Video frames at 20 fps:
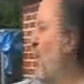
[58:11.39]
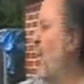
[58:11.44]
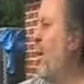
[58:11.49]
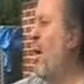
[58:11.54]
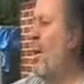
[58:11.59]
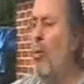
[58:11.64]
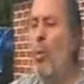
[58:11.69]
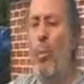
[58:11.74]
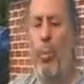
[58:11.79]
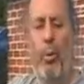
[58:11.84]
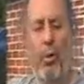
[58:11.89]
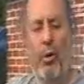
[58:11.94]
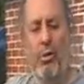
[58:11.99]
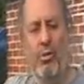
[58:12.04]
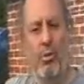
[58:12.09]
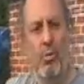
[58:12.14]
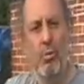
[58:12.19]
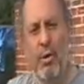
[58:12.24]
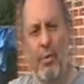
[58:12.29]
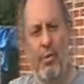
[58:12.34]
no more
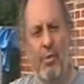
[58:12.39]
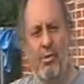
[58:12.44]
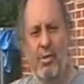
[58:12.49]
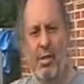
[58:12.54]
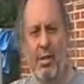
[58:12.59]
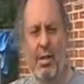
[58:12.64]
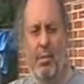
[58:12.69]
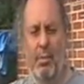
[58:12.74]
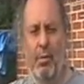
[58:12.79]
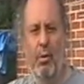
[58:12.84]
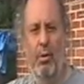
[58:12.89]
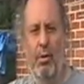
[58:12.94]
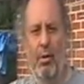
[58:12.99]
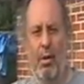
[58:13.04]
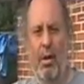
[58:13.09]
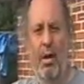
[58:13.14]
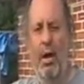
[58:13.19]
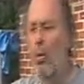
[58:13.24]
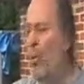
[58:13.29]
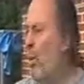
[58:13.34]
poison rivers anymore.
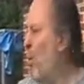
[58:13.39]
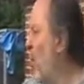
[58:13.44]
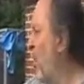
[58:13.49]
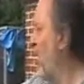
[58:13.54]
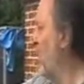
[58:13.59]
We won't